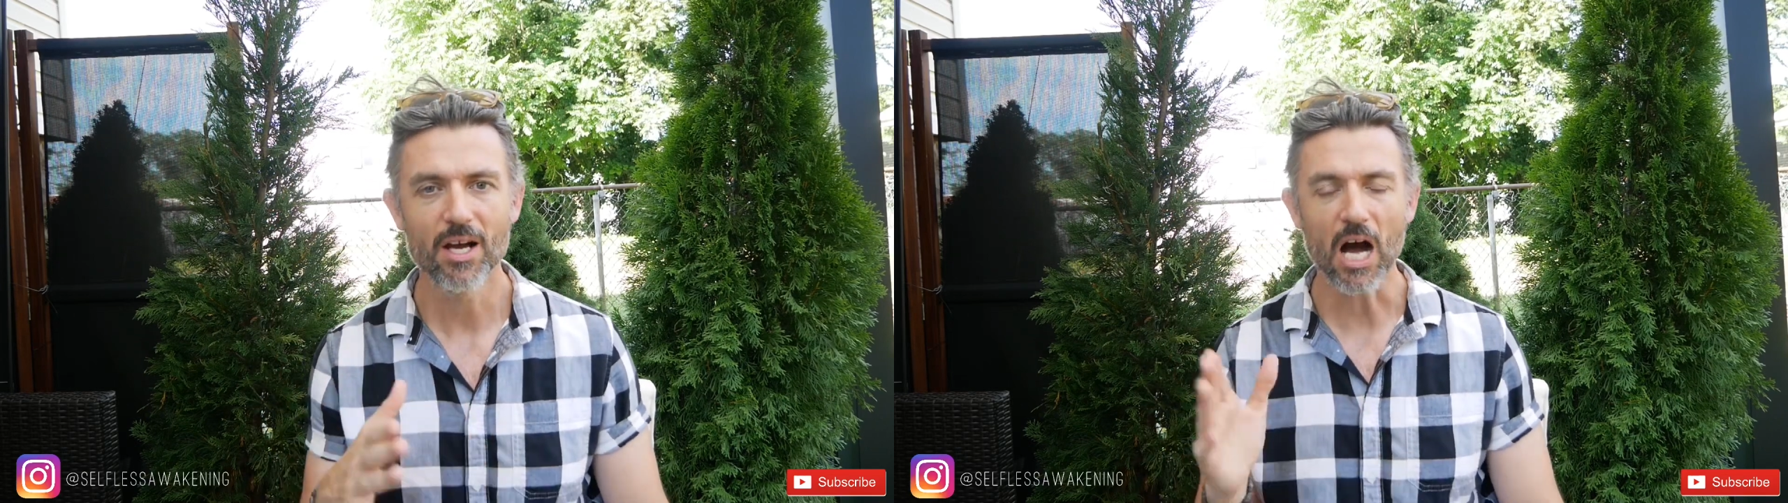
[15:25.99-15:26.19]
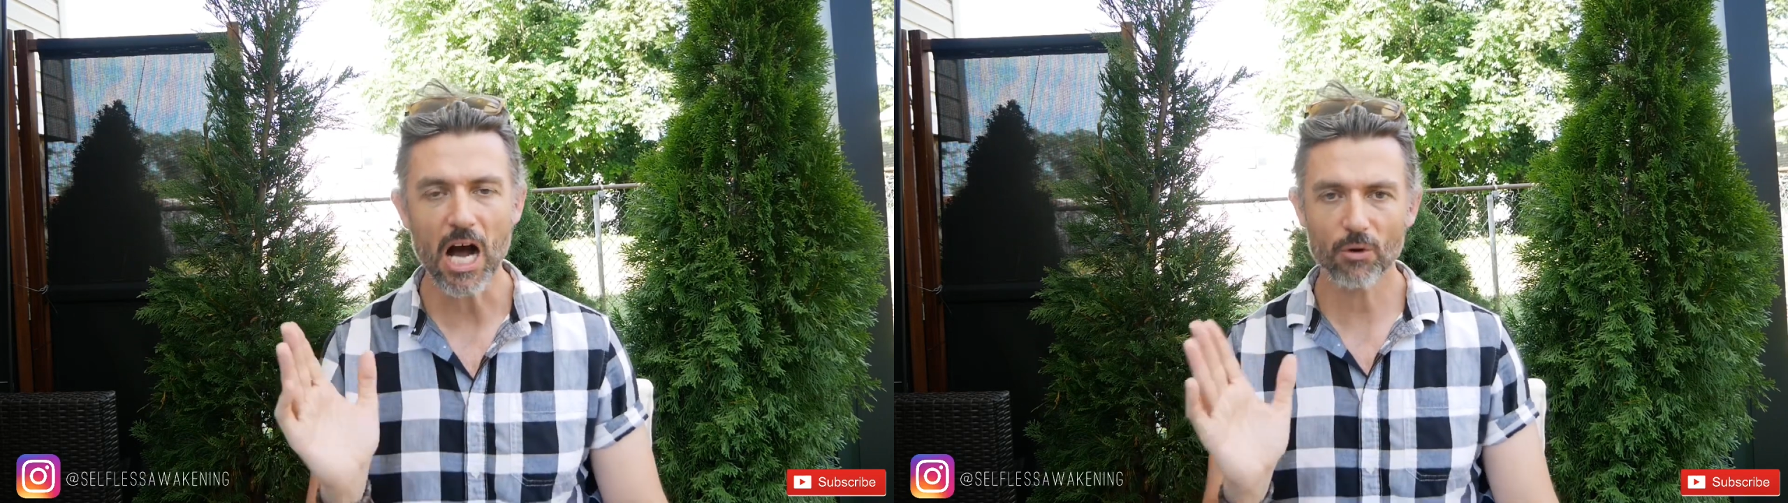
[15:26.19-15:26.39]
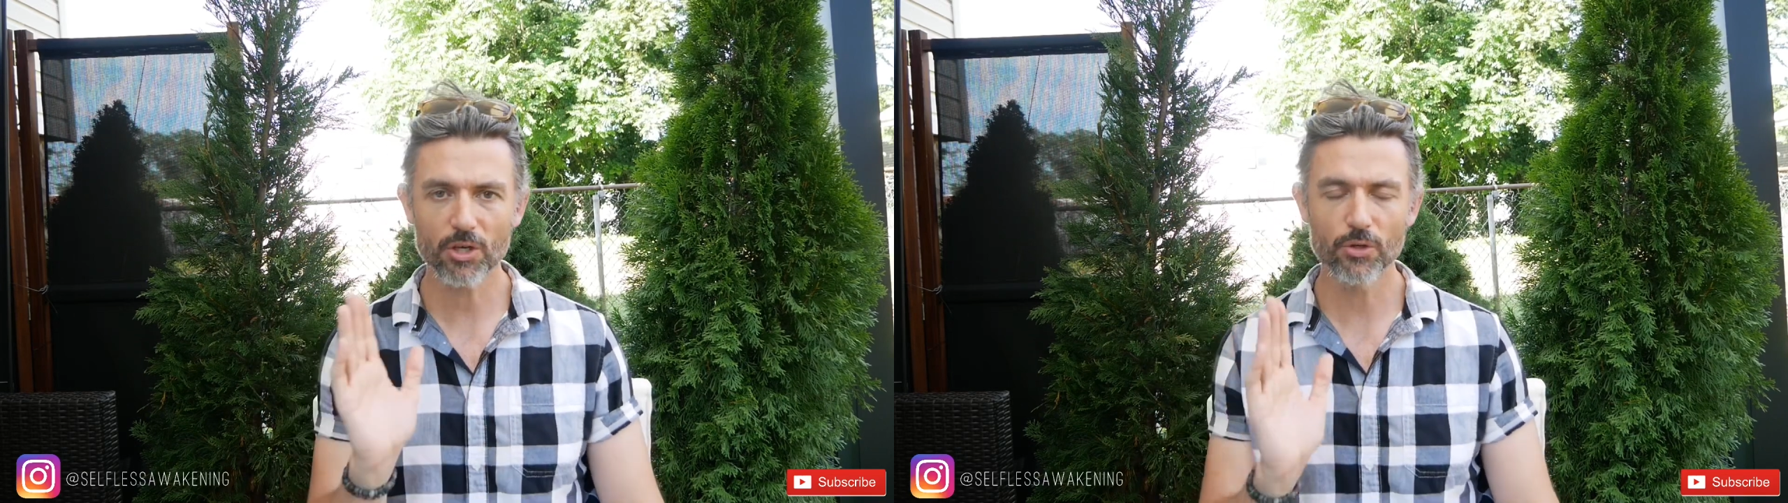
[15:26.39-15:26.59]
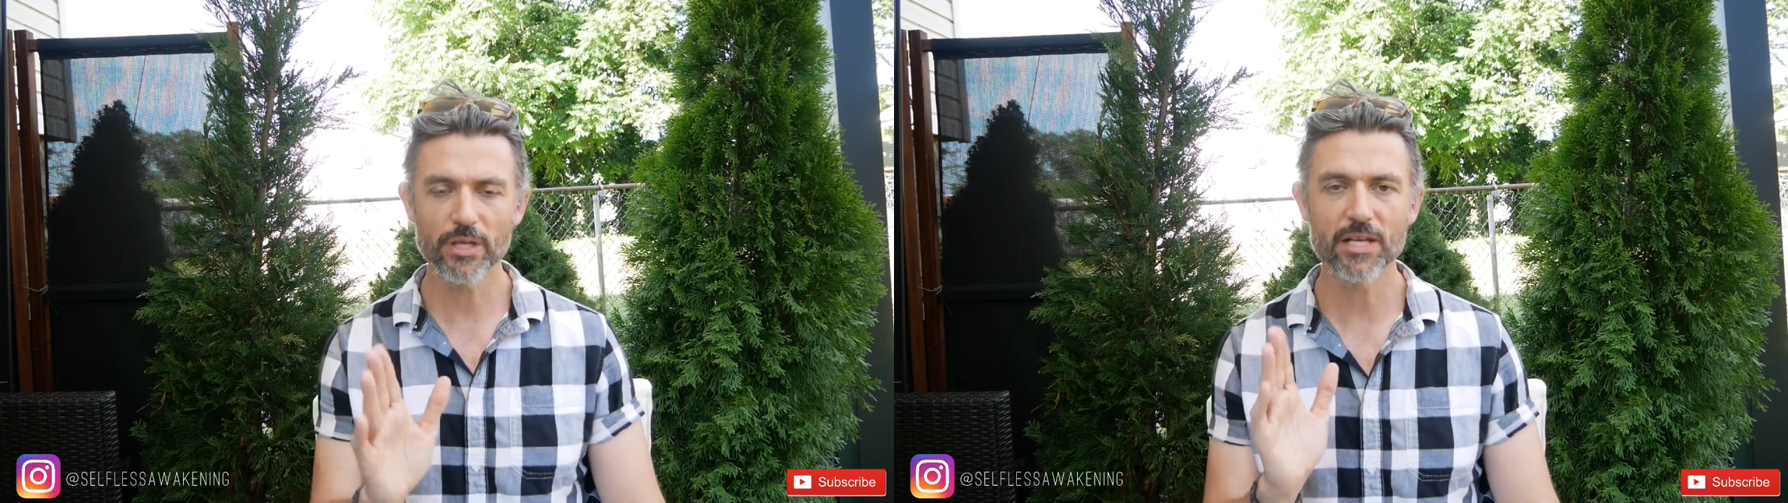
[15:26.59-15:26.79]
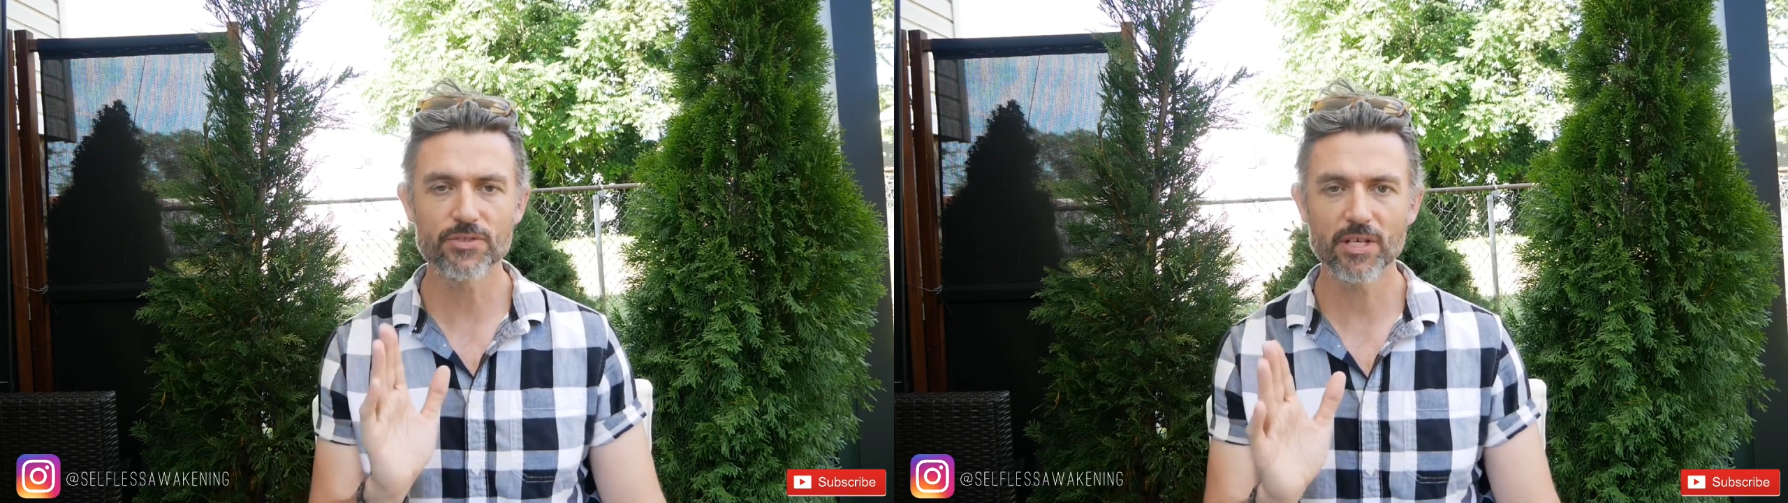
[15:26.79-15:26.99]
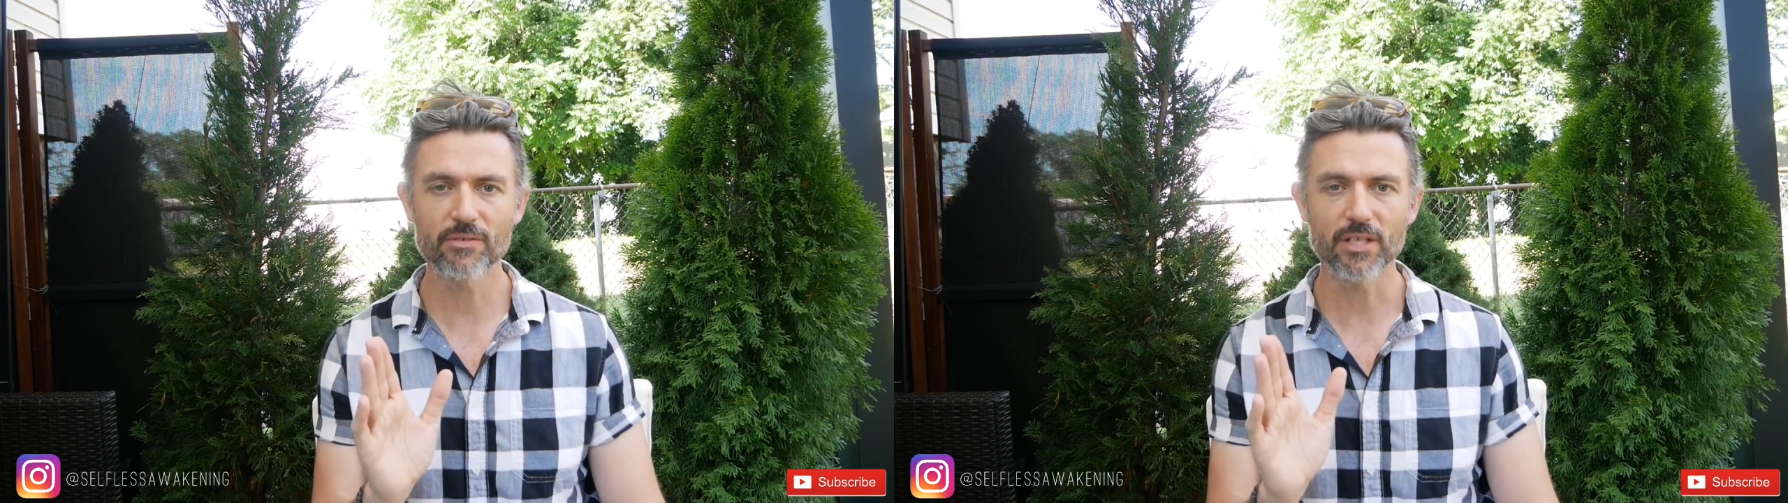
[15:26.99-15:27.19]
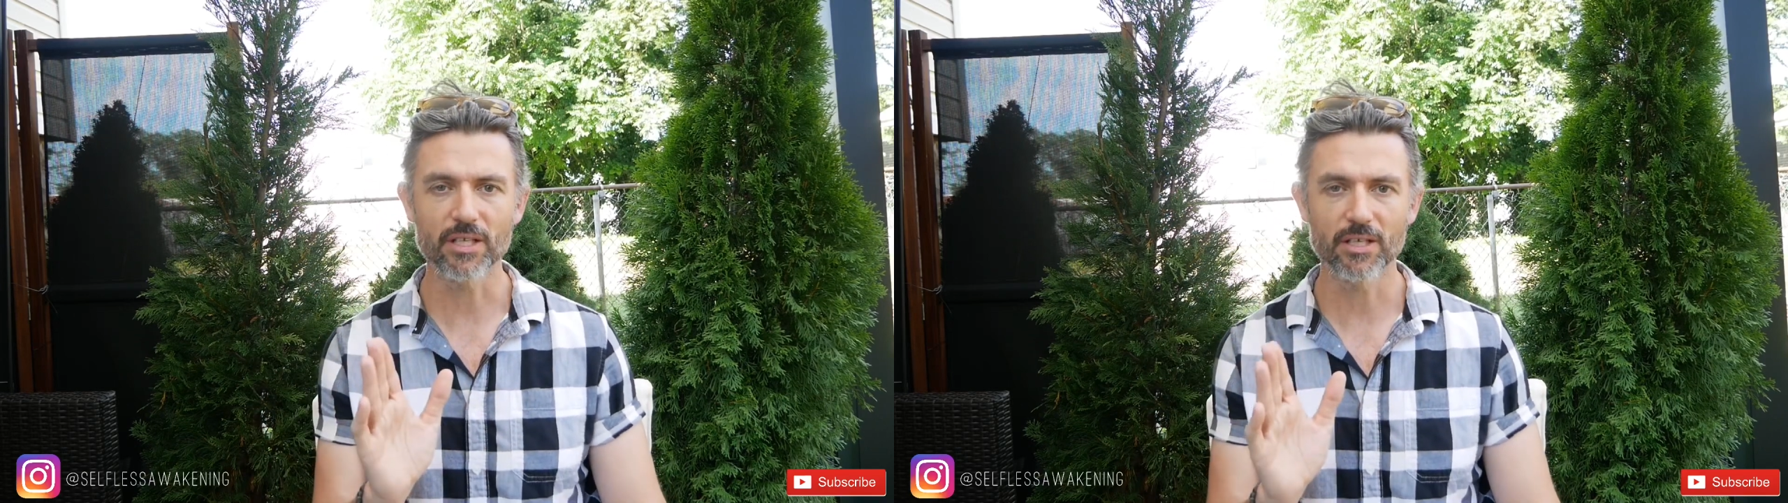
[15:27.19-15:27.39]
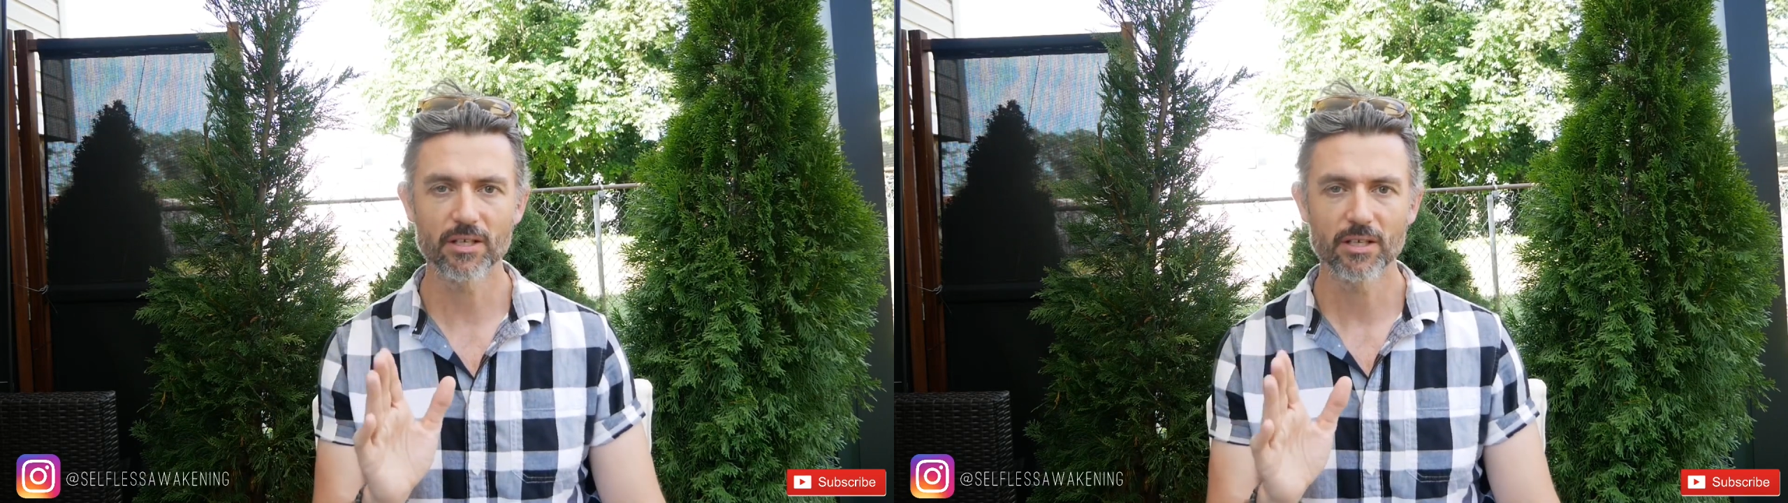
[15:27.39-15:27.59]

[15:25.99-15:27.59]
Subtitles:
our creativity,